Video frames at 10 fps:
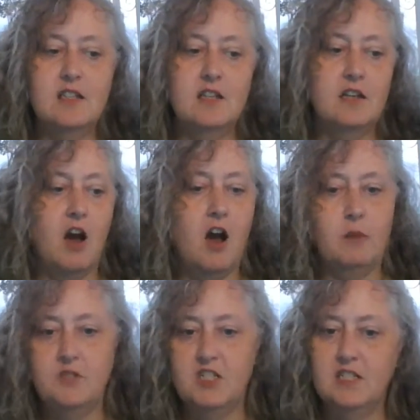and
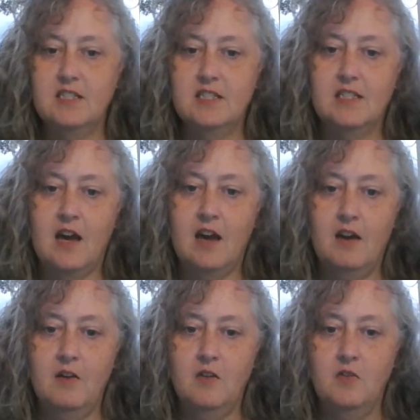options
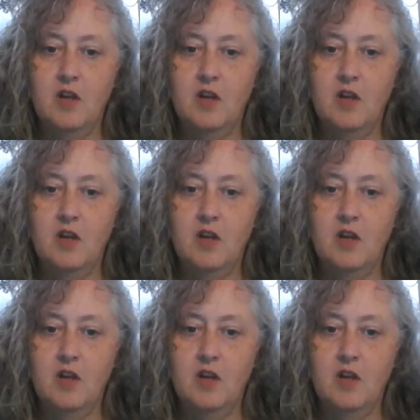of